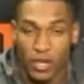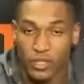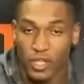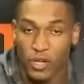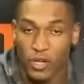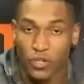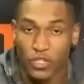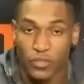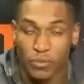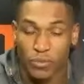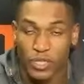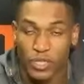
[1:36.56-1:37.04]
That
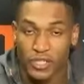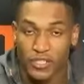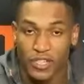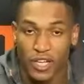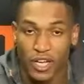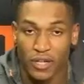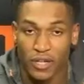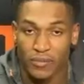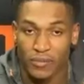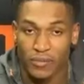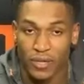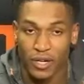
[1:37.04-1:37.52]
was big
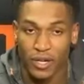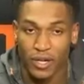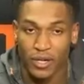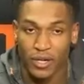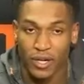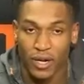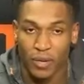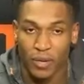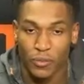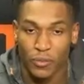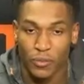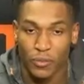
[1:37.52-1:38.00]
time.
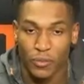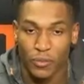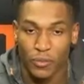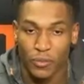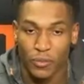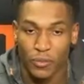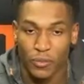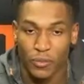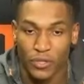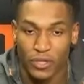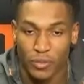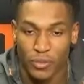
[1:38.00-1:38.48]
I'm
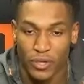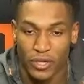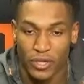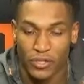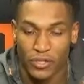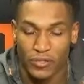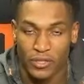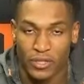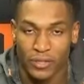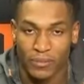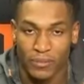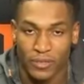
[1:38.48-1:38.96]
really proud of
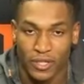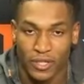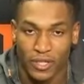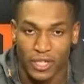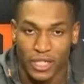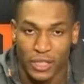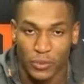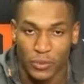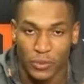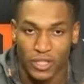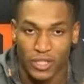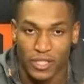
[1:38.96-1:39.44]
him. He
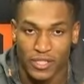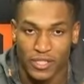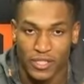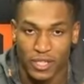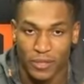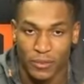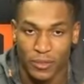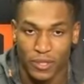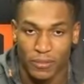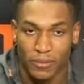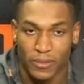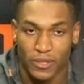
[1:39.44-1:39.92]
really
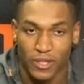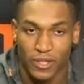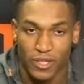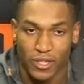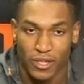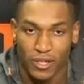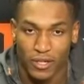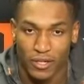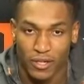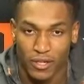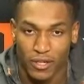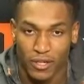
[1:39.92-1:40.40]
stepped up
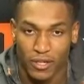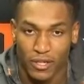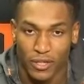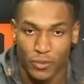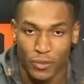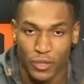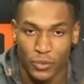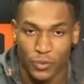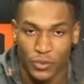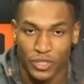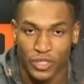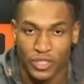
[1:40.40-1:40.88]

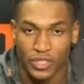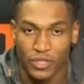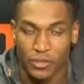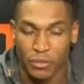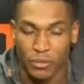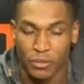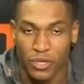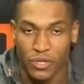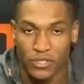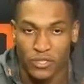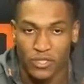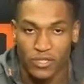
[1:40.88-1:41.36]
when we needed him
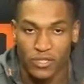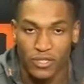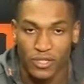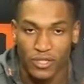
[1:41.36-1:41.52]
most.